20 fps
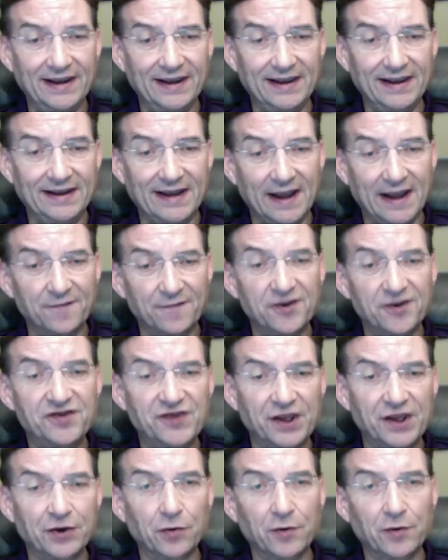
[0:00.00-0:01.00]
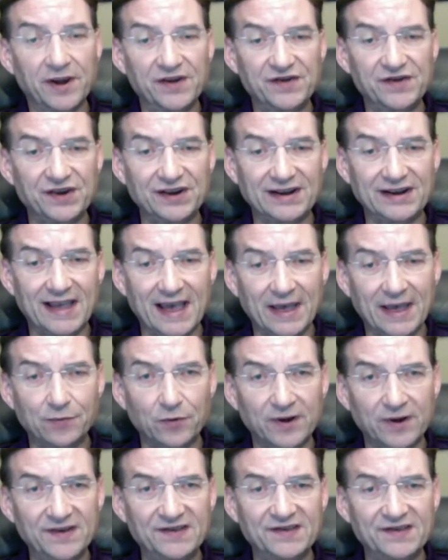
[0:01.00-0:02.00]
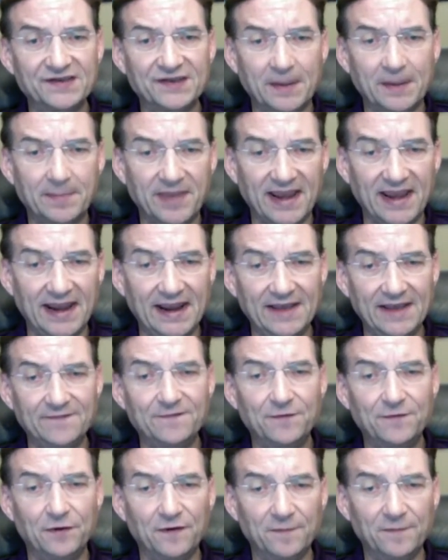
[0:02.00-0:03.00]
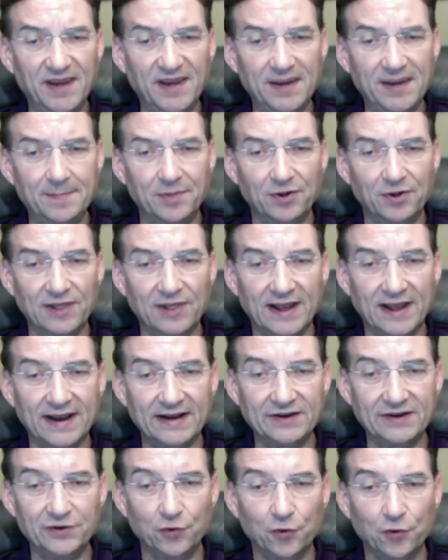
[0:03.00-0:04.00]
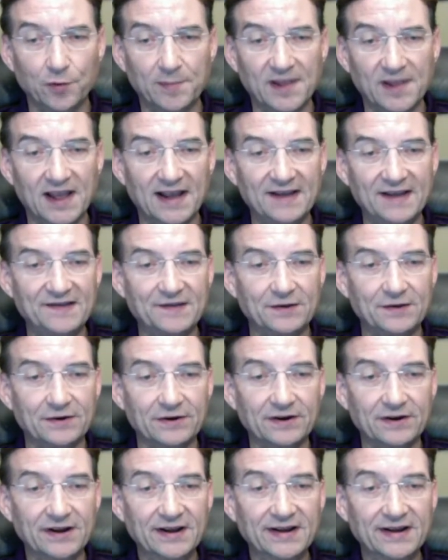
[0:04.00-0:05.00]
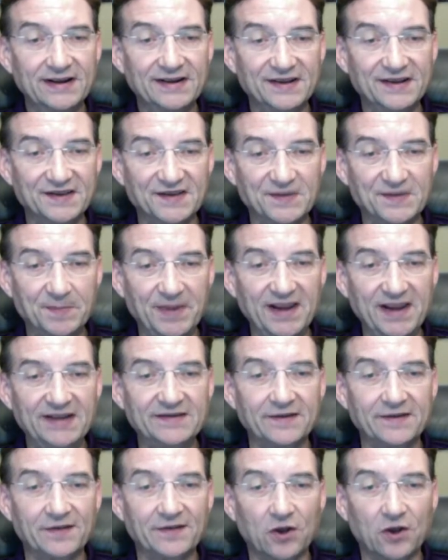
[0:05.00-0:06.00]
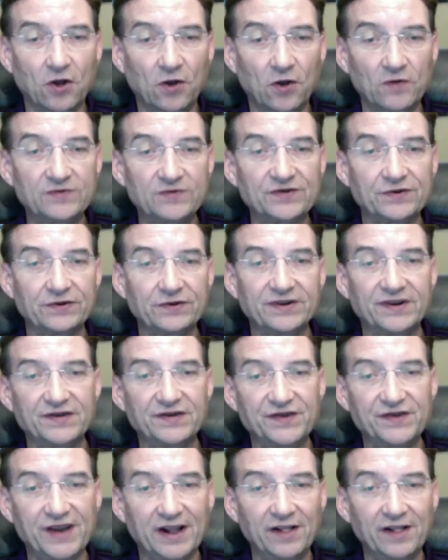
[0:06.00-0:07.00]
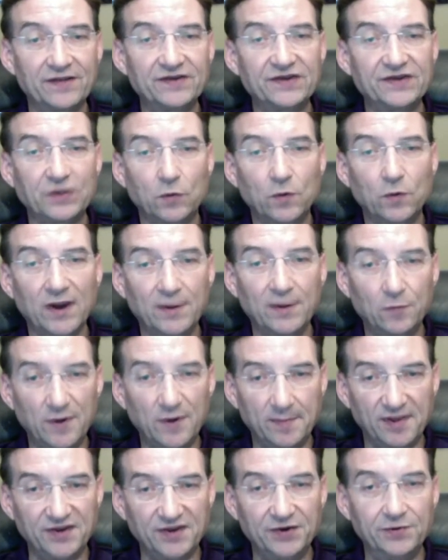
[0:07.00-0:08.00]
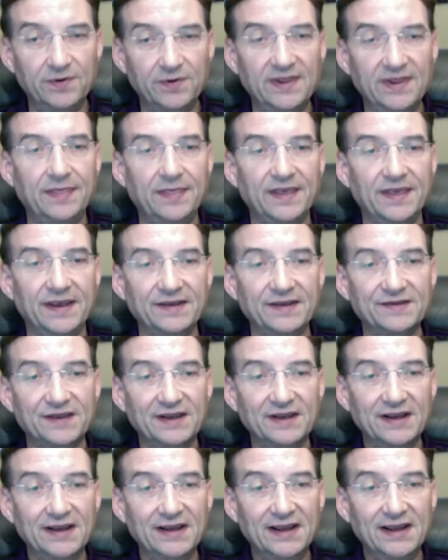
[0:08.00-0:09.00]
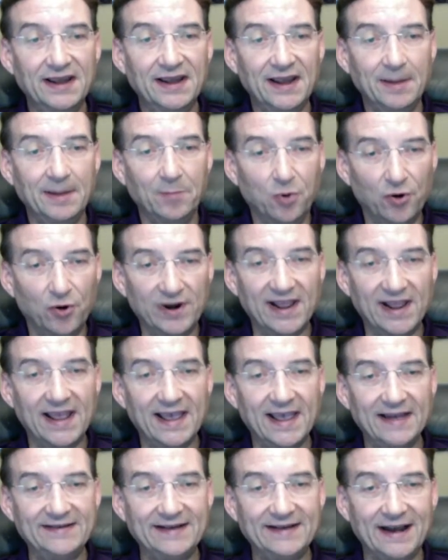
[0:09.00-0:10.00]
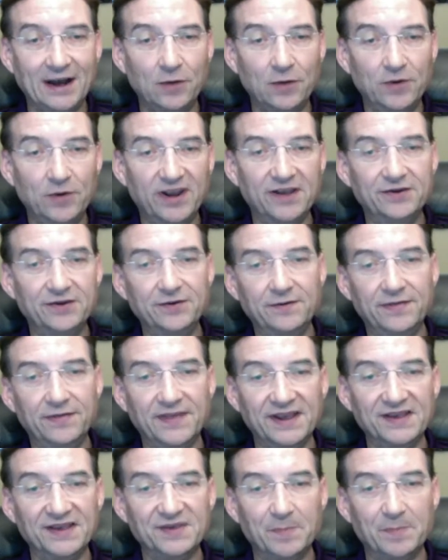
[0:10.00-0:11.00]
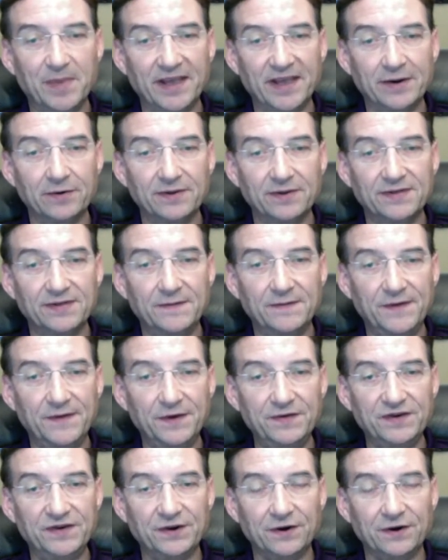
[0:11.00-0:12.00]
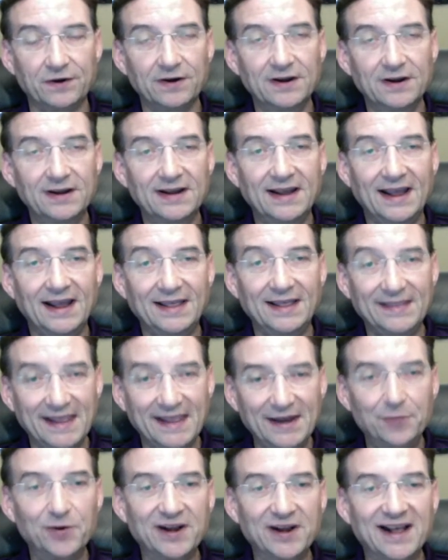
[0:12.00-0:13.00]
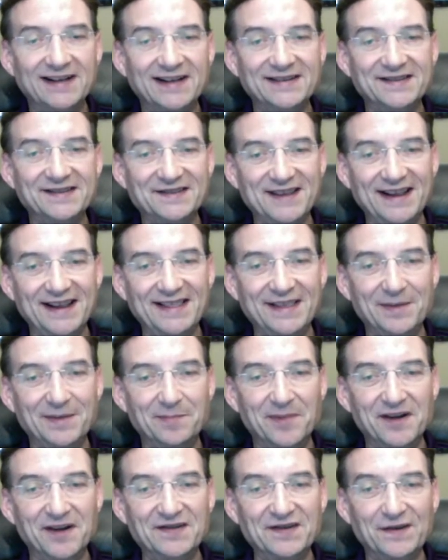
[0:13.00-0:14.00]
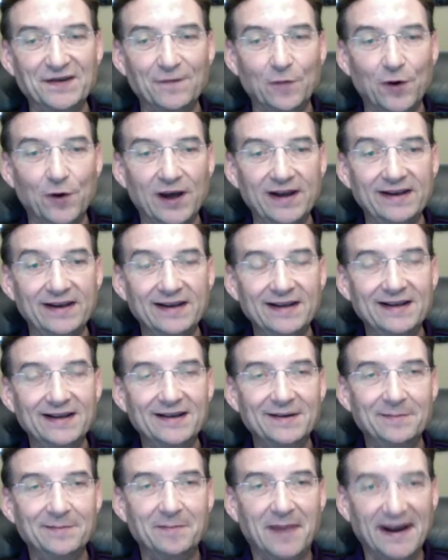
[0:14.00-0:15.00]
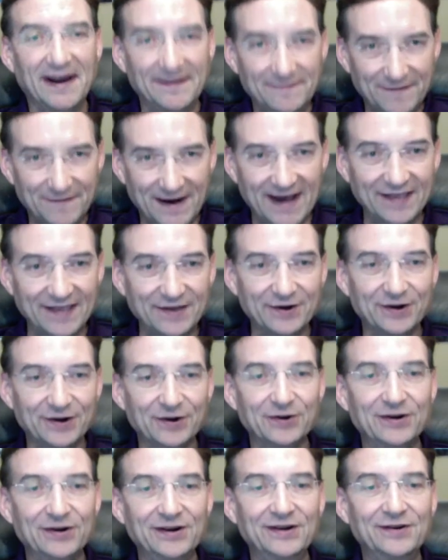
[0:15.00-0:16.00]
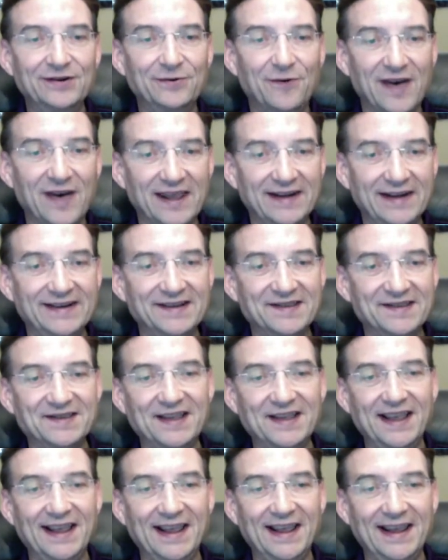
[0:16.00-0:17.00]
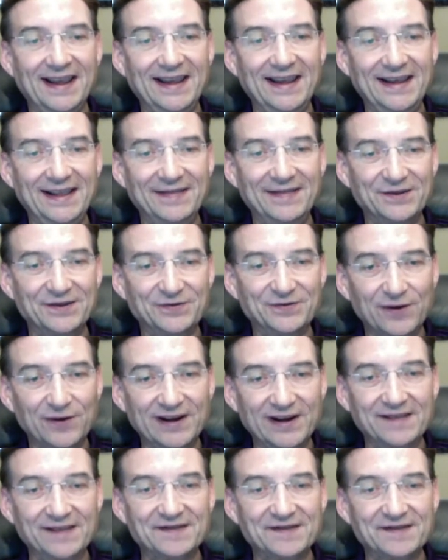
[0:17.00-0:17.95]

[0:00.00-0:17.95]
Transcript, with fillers: in every generation, God raises up a handful of people like Norm Geisler to speak to the culture, to challenge the way we've been doing things, and point ahead to how we could do things better in the future. And then he went on to say that much of what my father wanted to say in the 20th